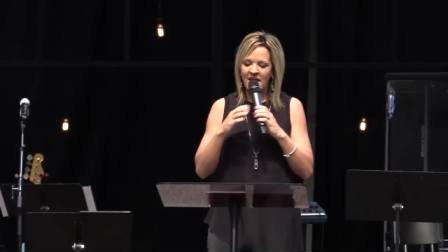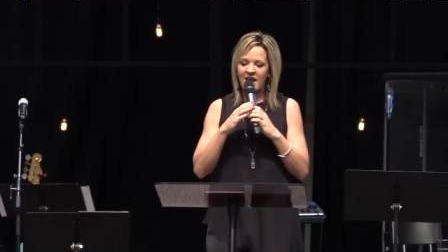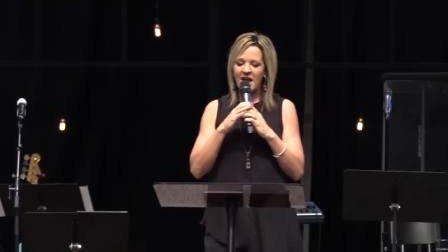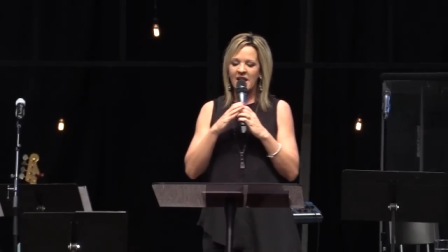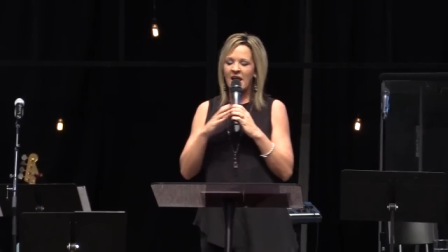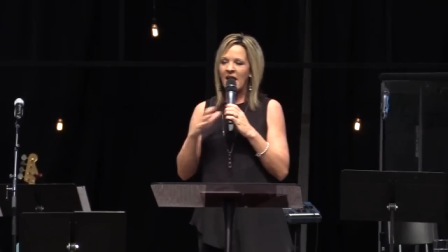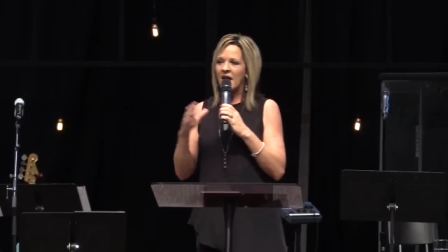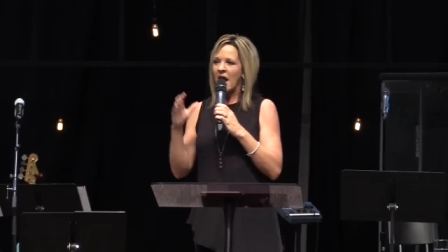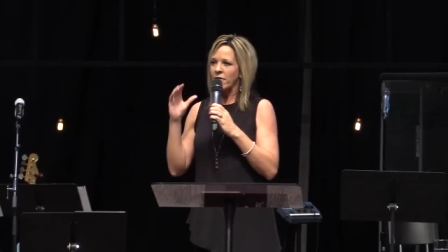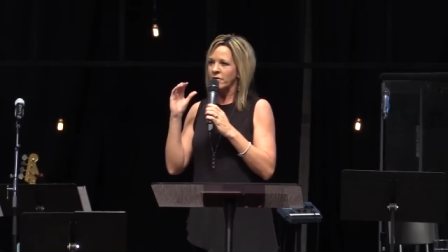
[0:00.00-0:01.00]
And
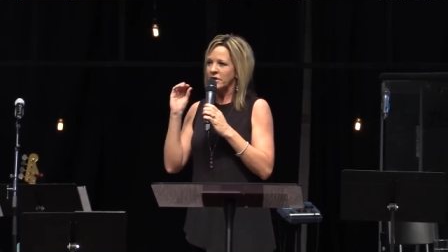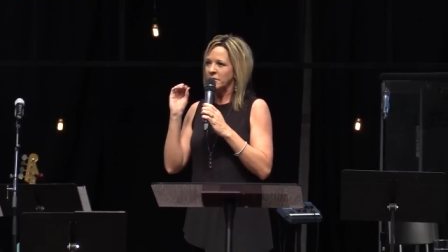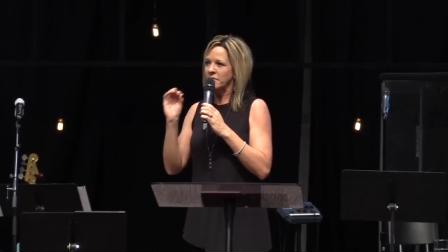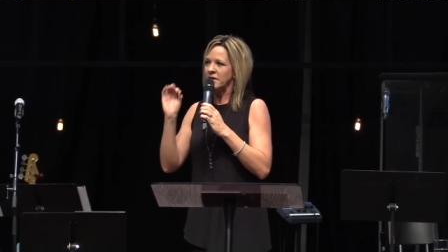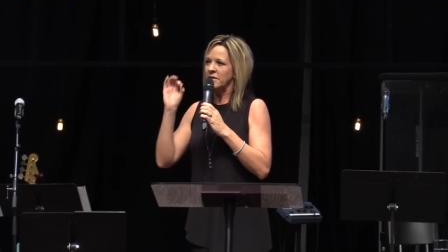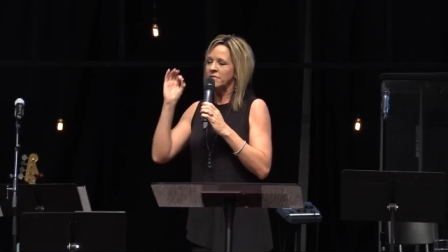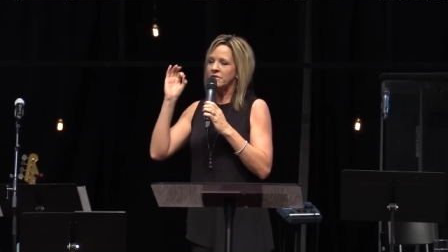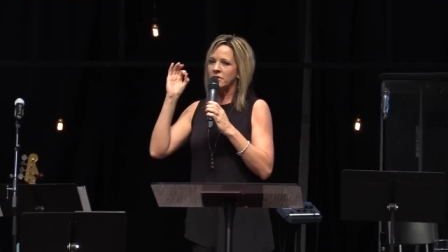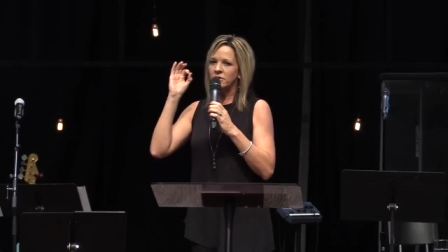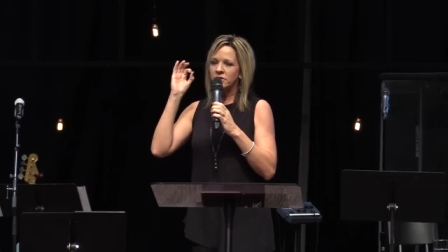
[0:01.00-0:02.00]
I, I really
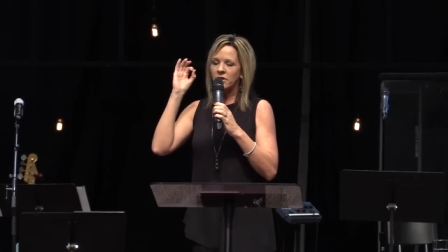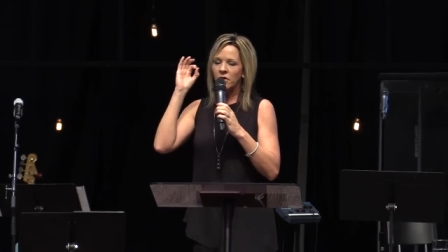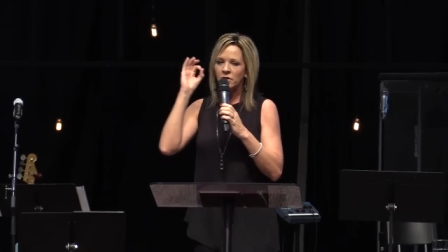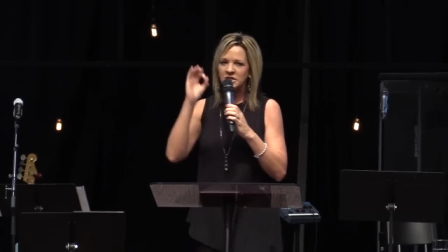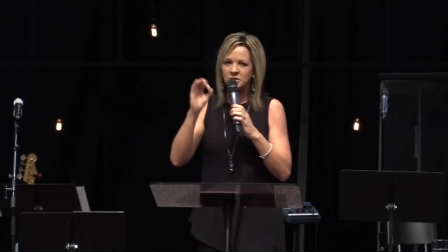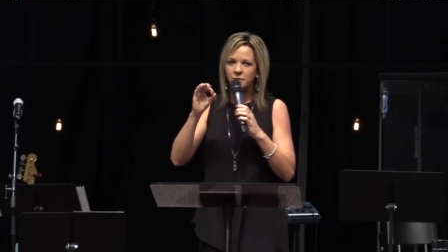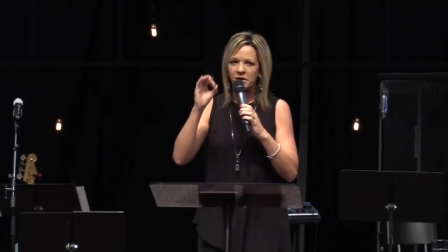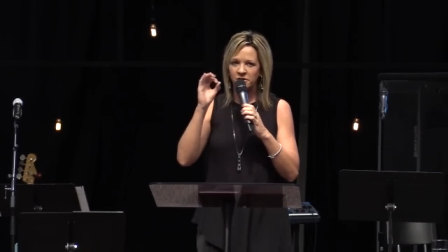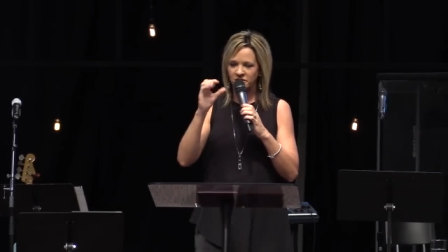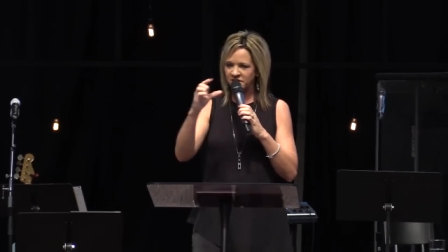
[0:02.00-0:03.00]
believe the, the Holy
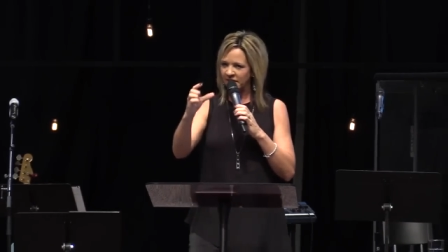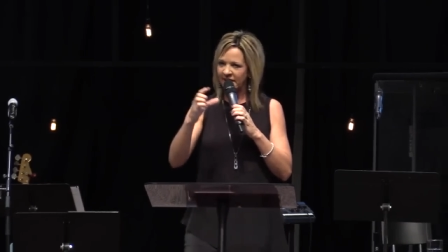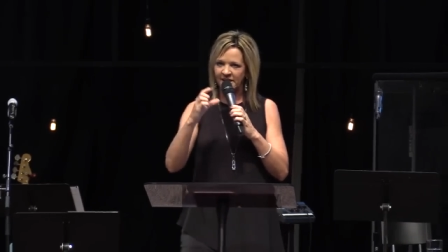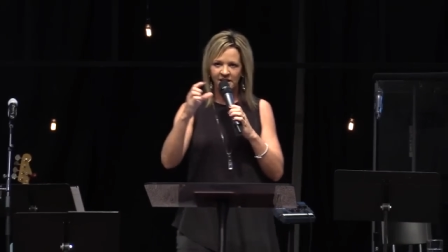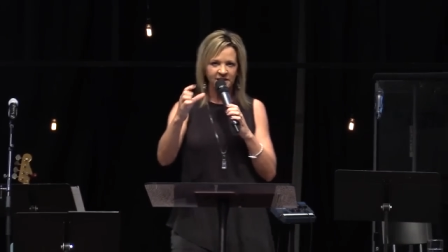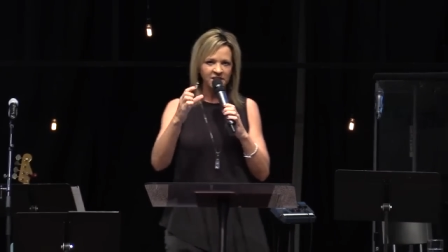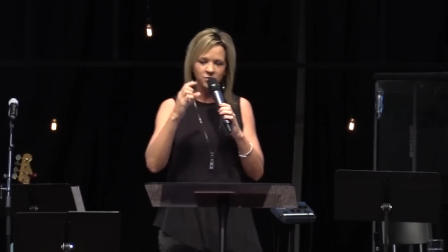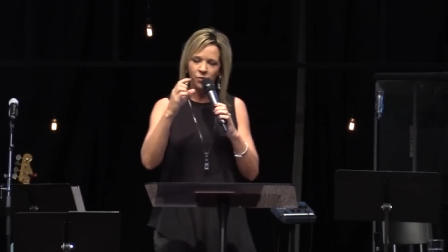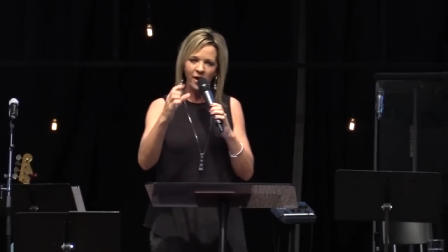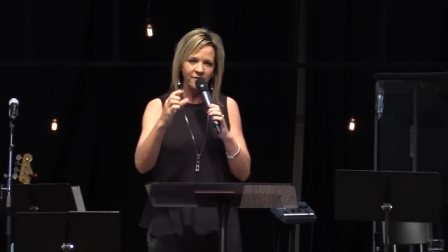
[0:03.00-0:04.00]
Spirit, just again in
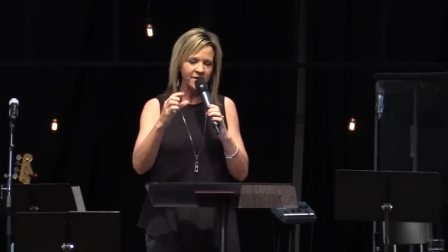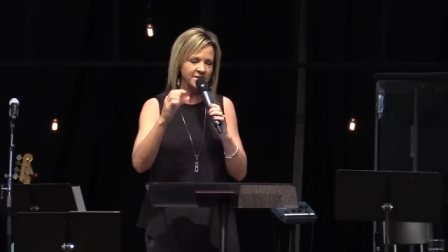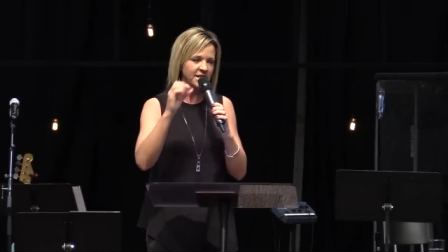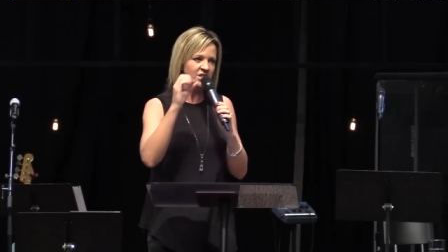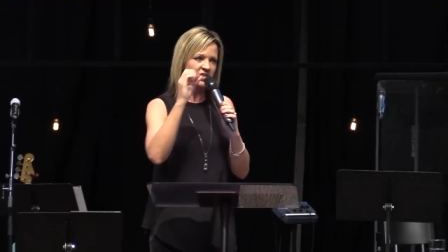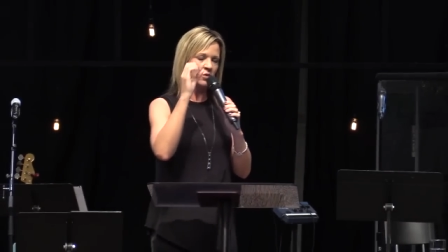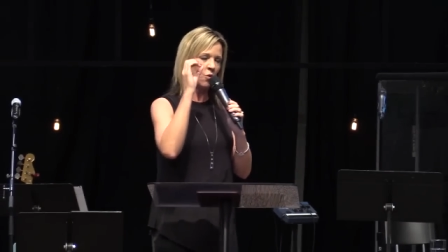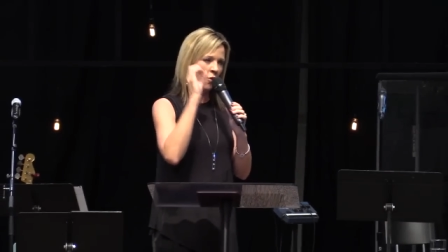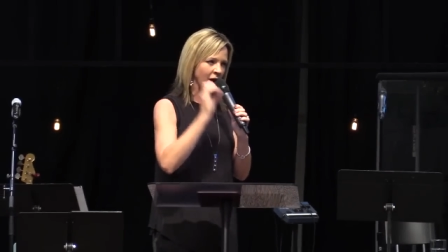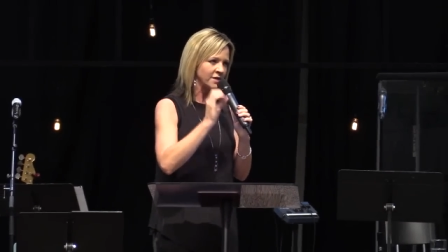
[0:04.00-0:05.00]
this preface, He just
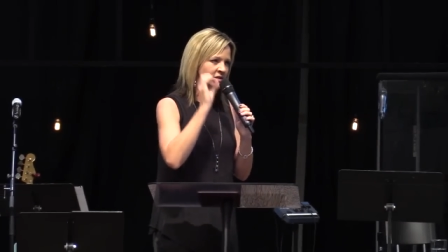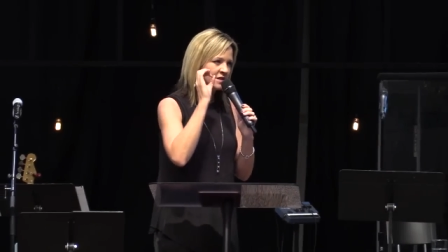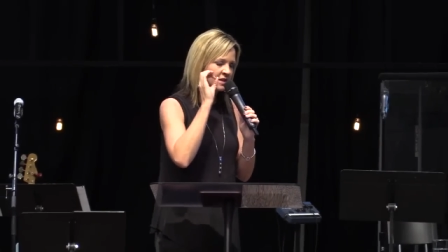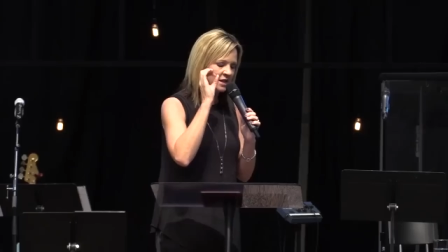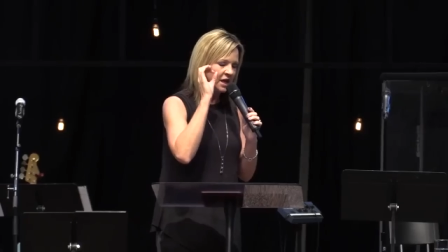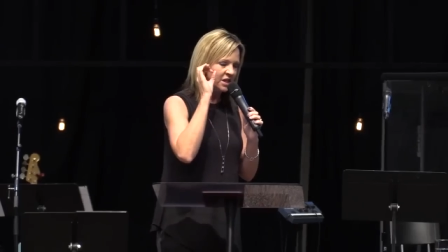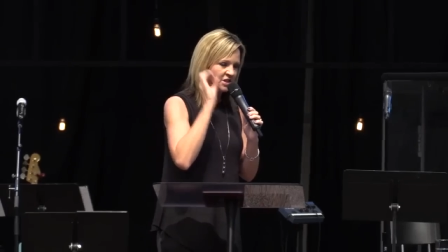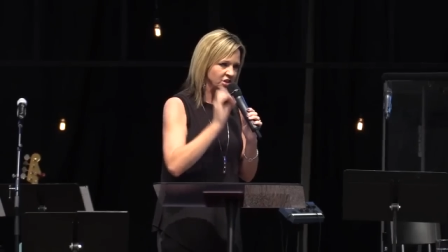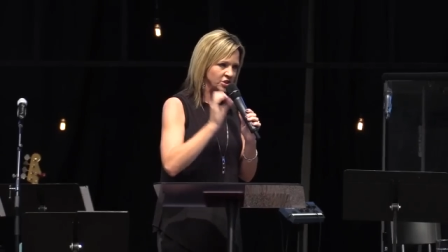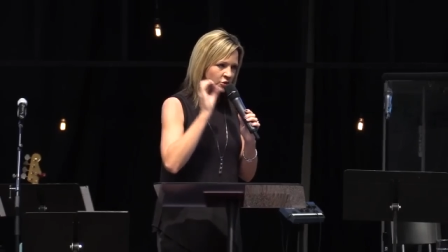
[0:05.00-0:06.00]
wants to,
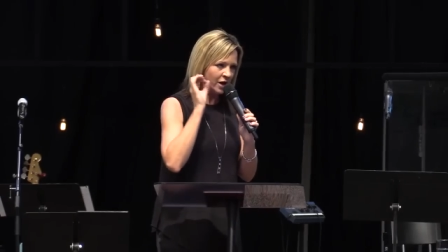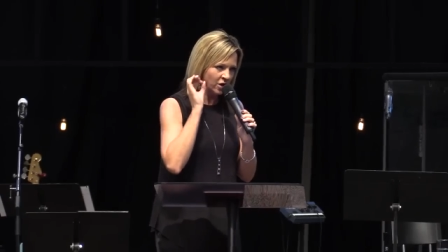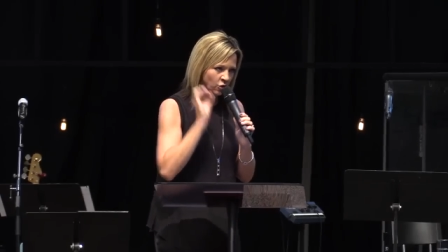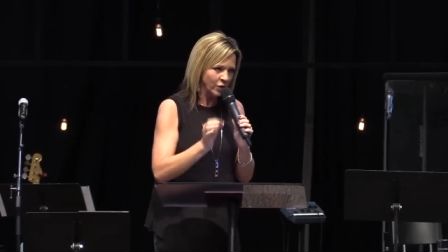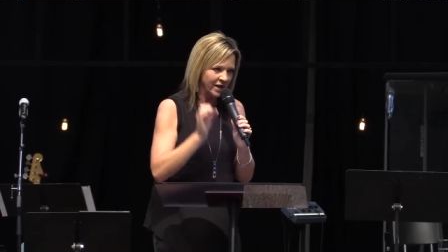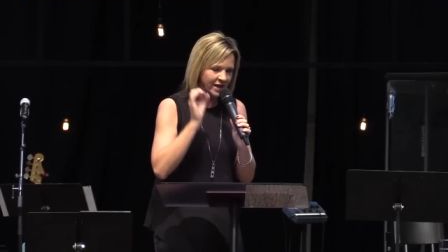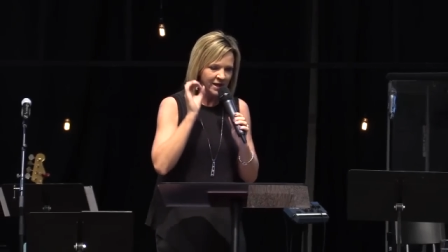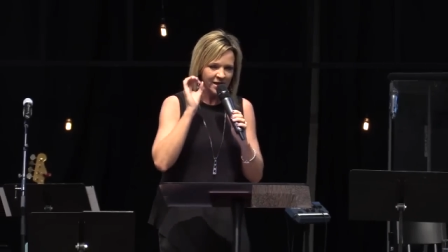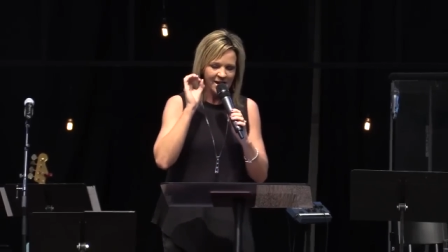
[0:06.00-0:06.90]
to do a quick